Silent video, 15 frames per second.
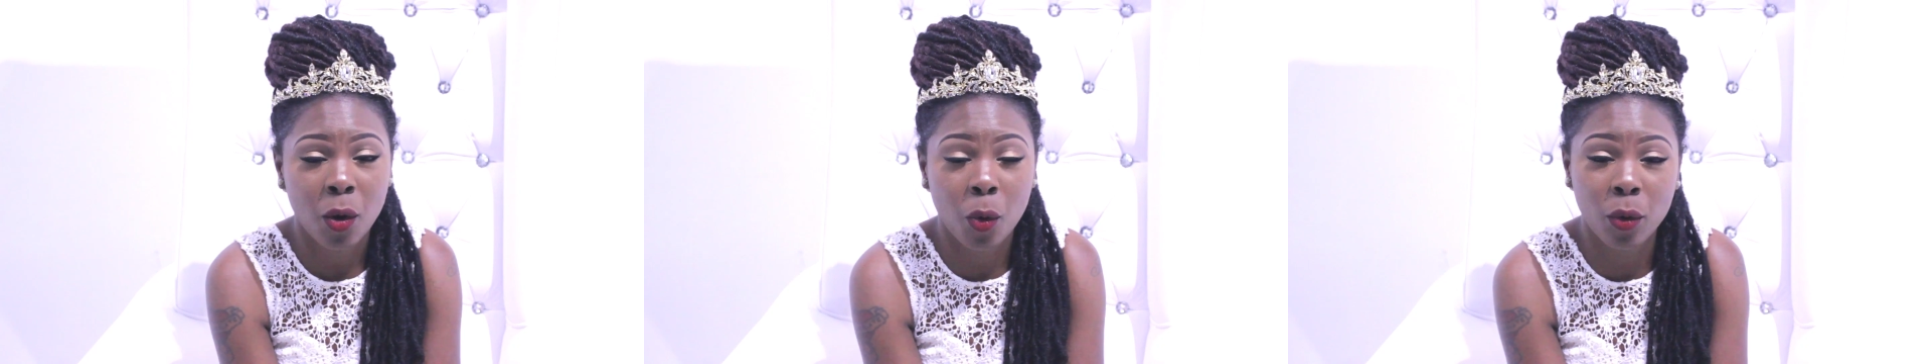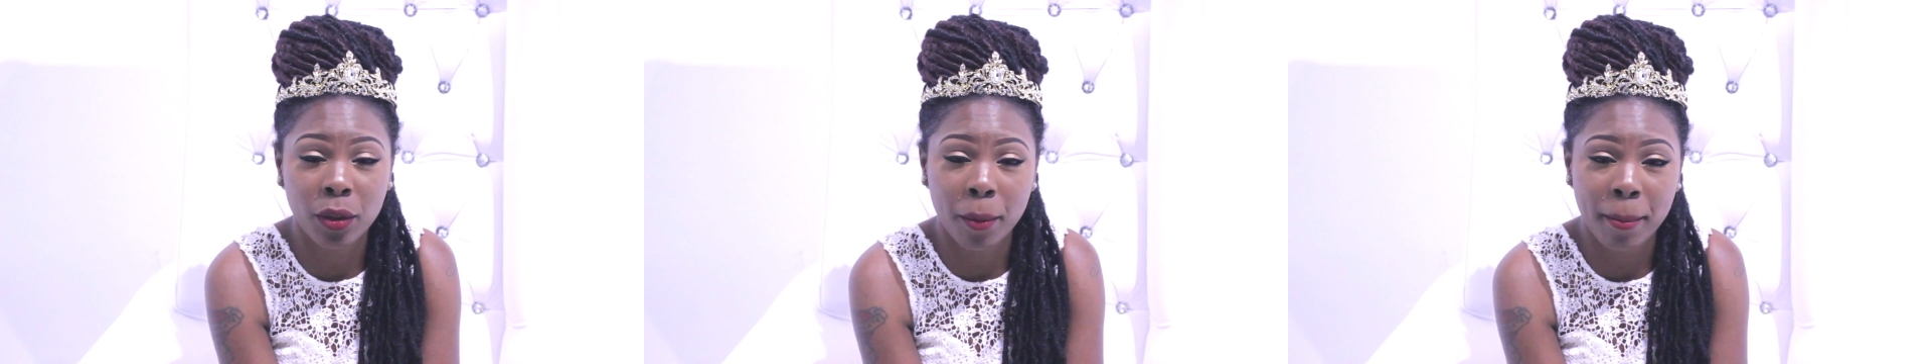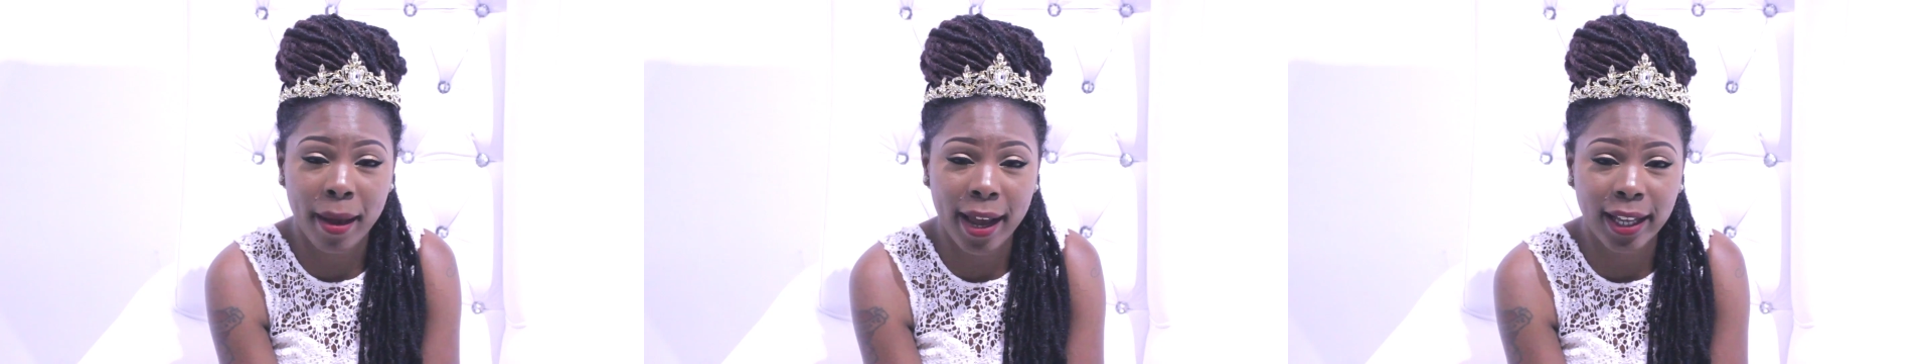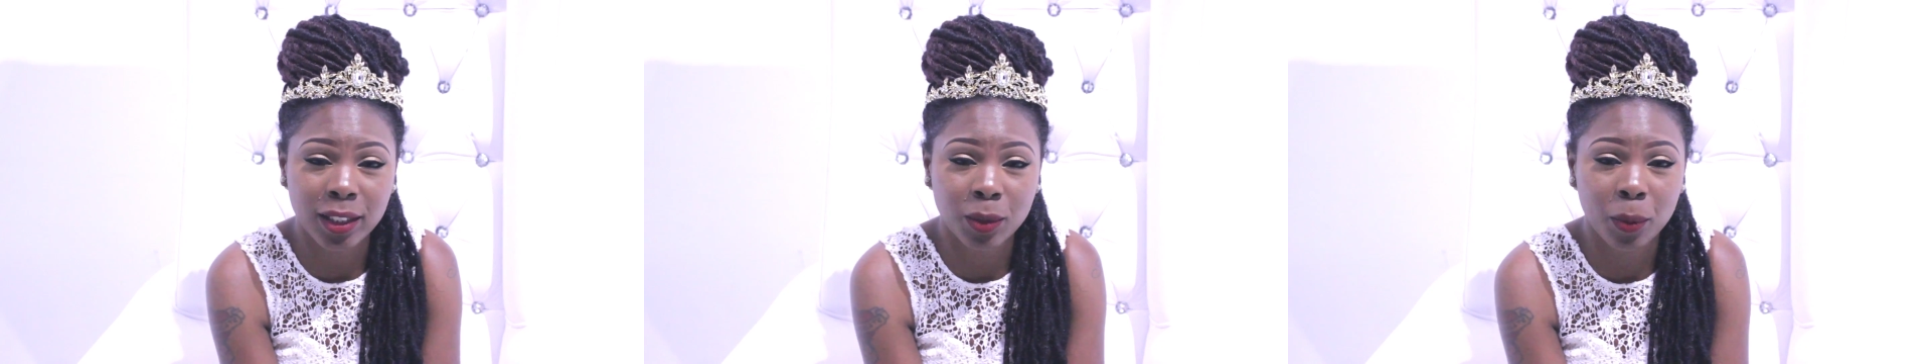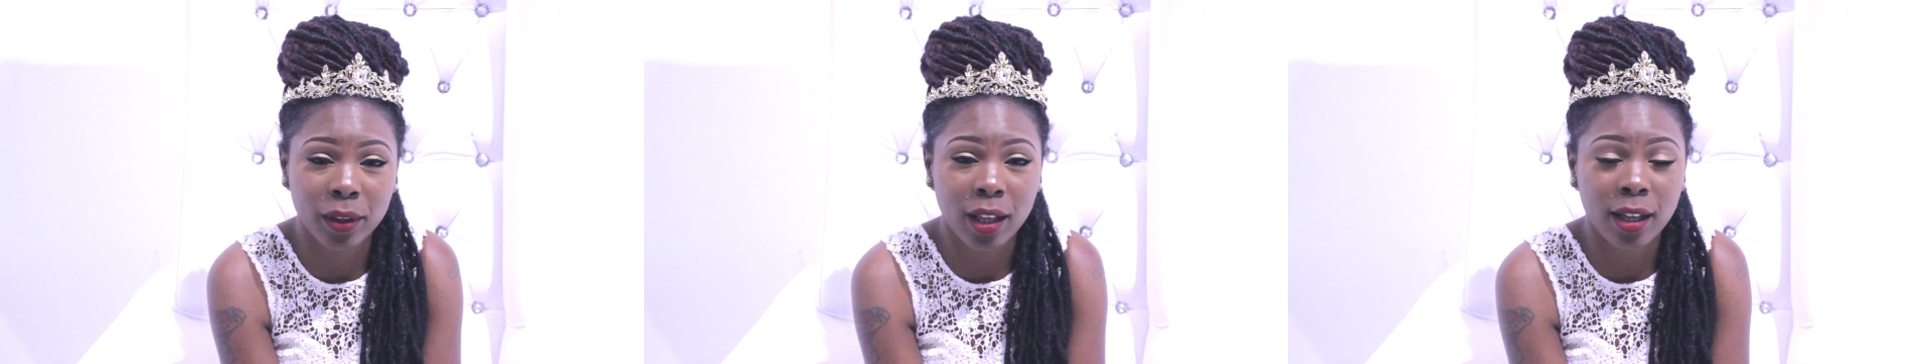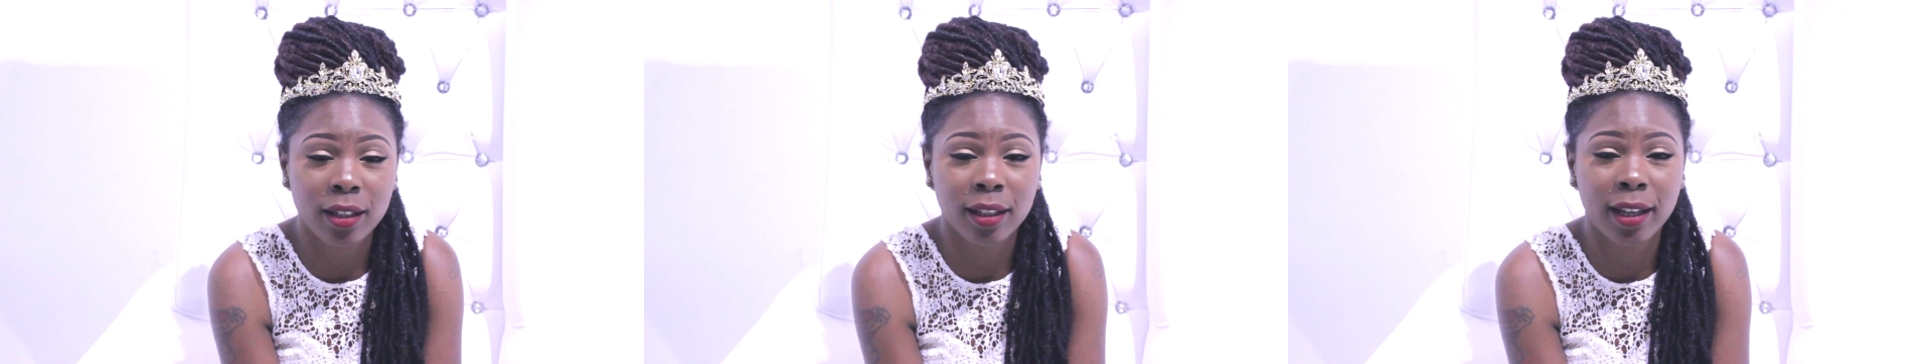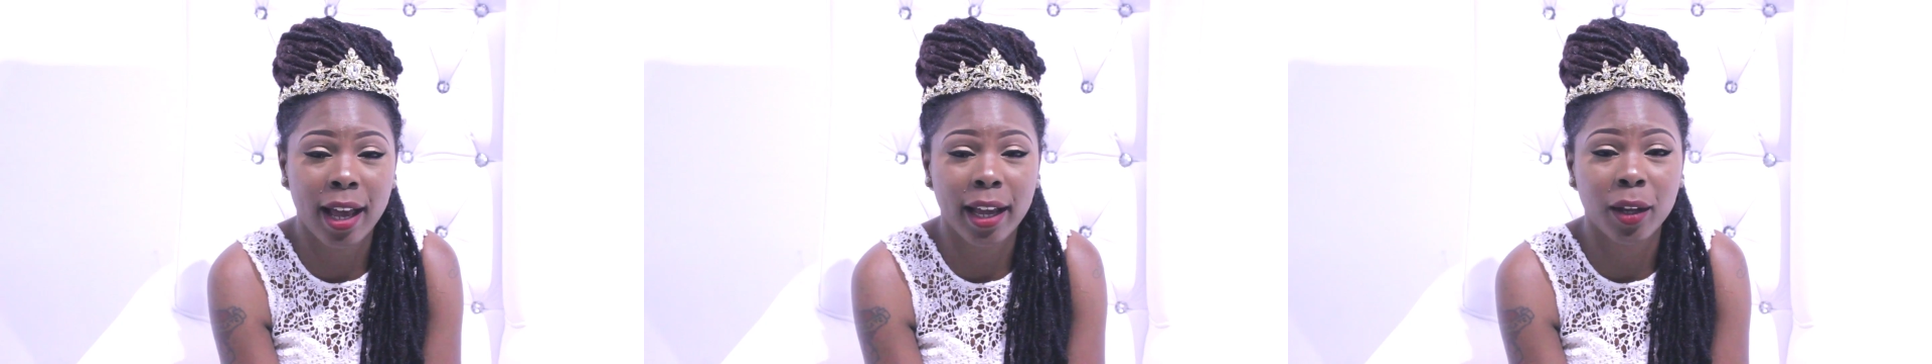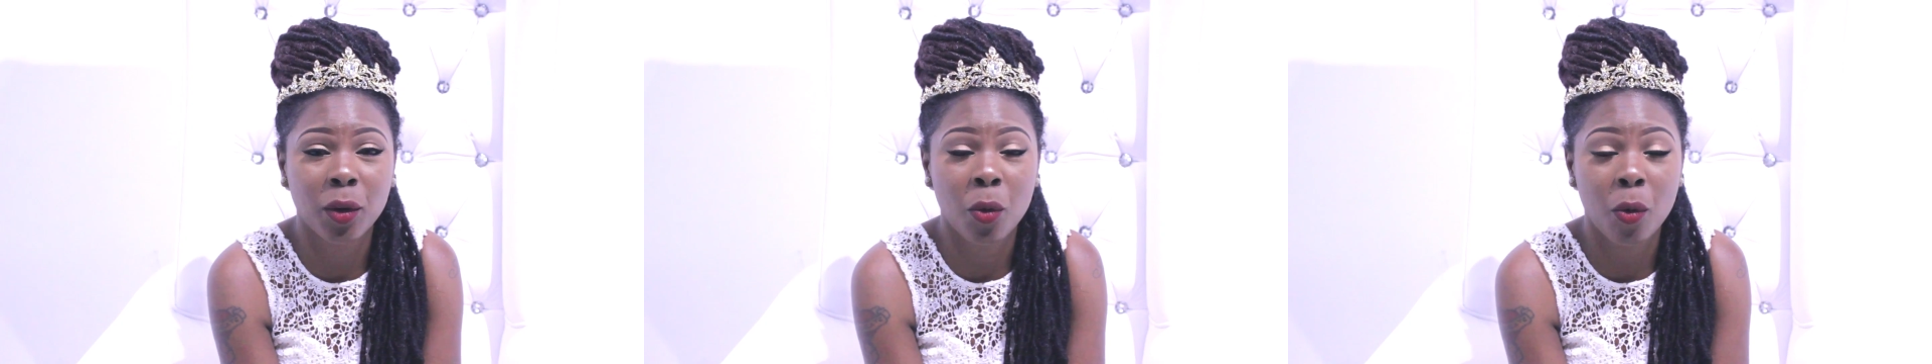or the mass with
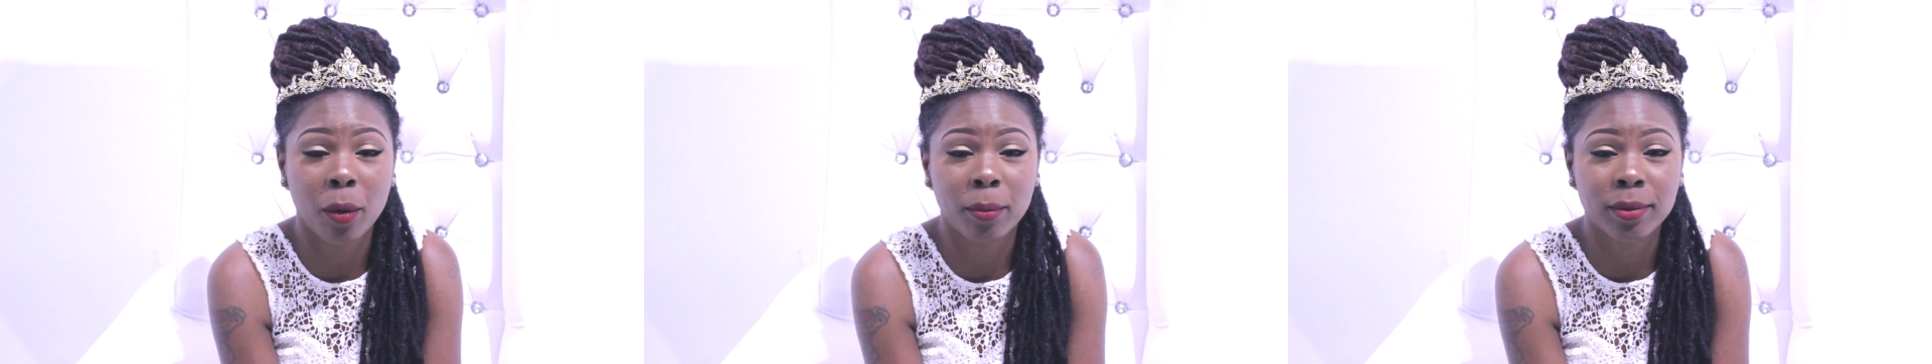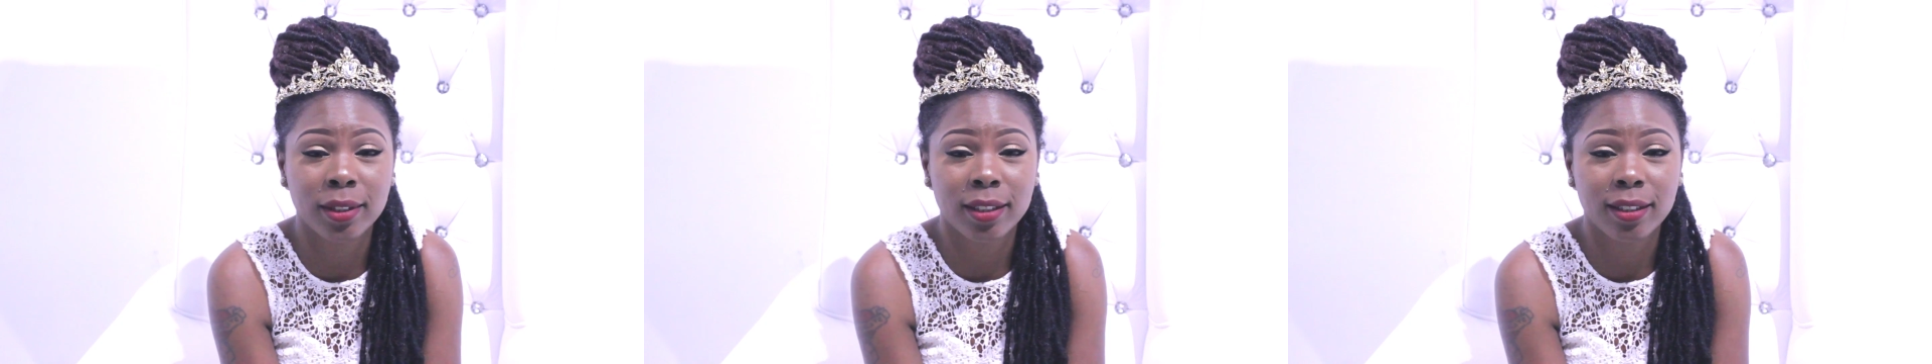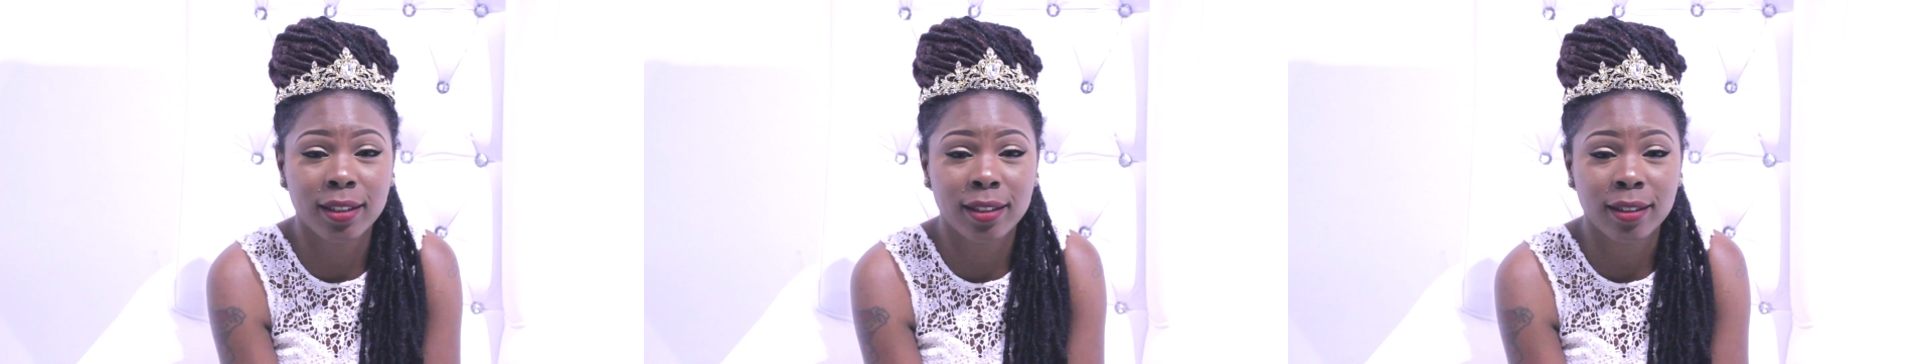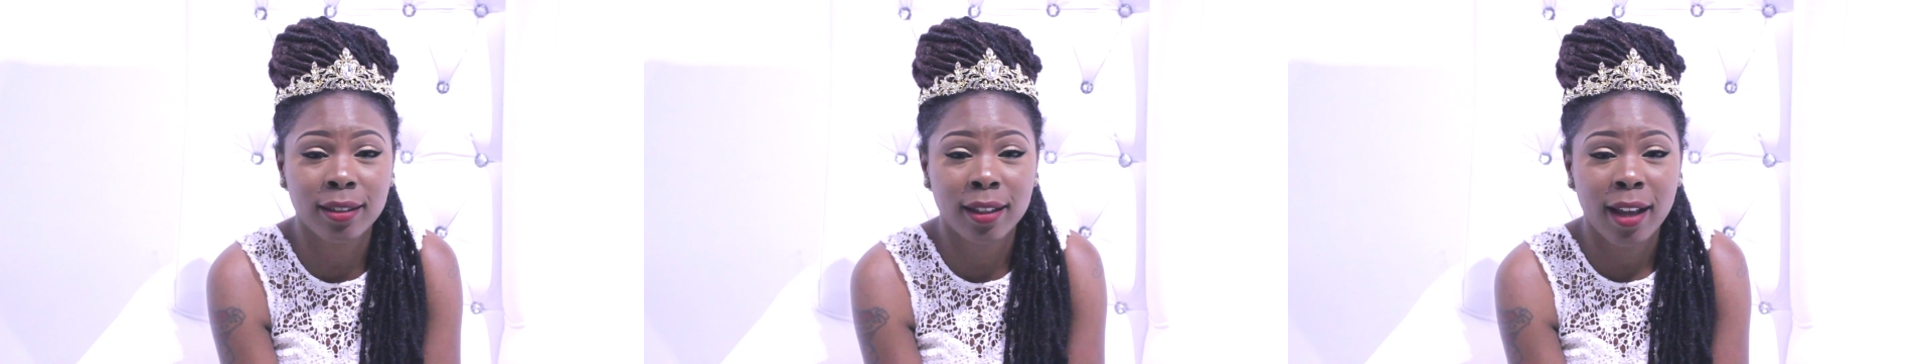underlying corpses.